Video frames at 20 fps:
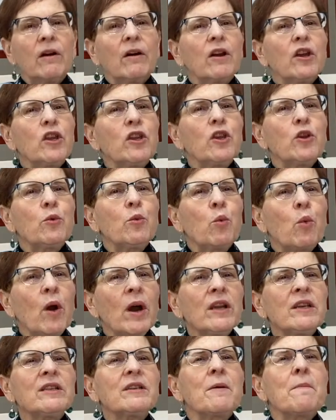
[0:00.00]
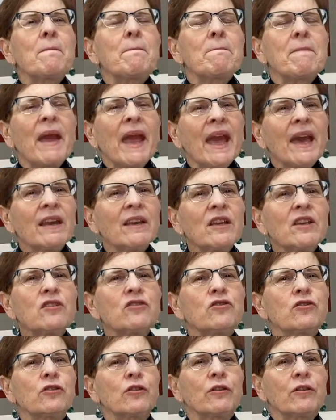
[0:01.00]
You want to
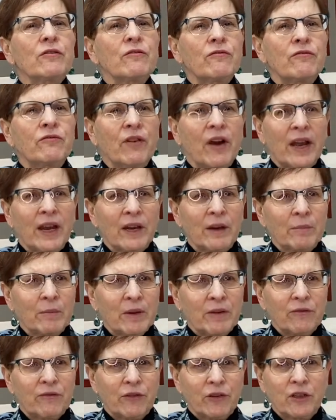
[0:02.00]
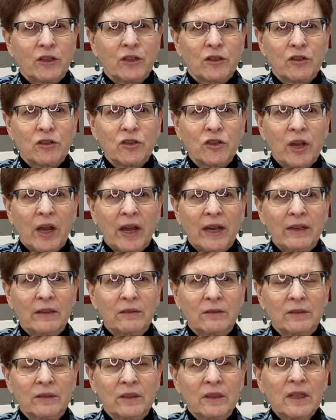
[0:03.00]
manage your environment for your
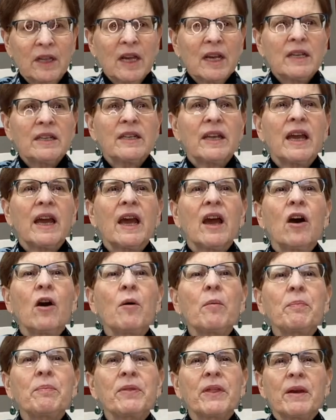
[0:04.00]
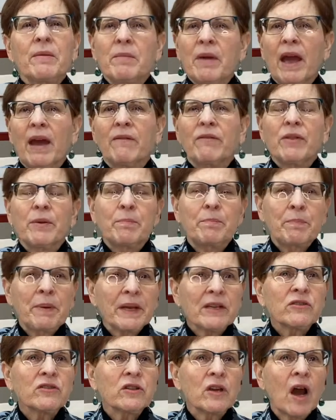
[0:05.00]
child to help them have the
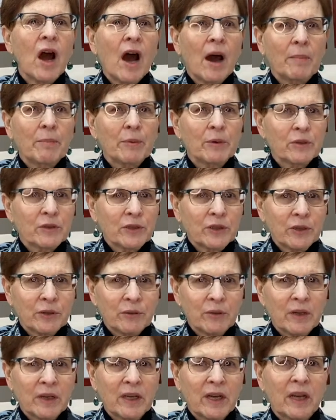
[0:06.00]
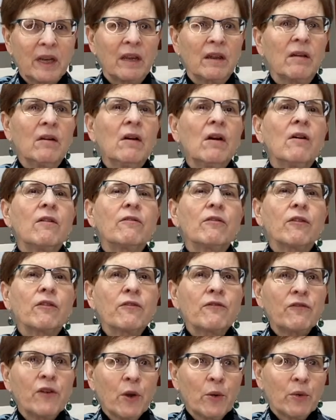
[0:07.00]
best opportunity for
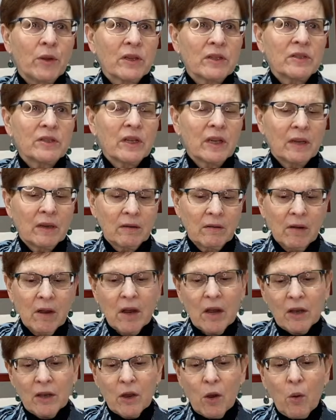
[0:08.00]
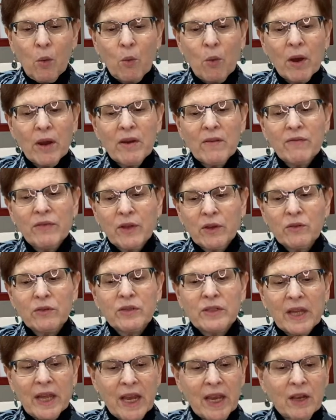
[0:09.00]
focusing. One of those
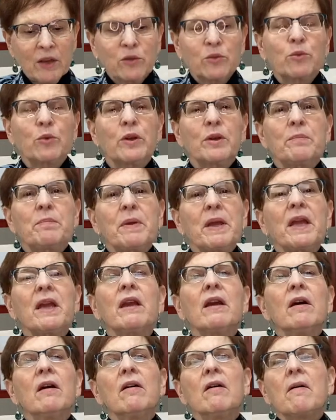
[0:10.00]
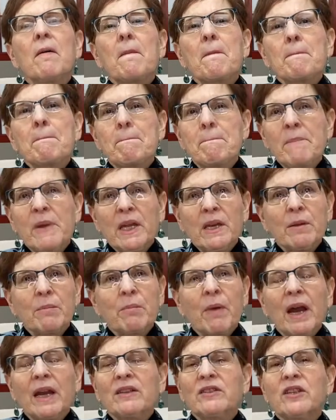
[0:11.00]
things would be
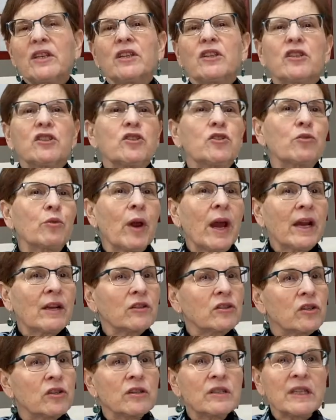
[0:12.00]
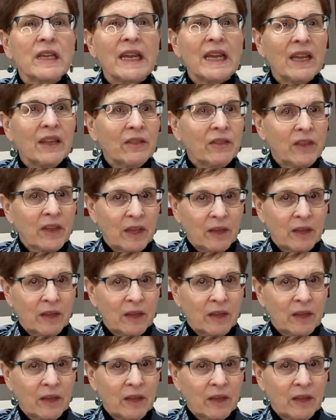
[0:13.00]
minimizing distractions in the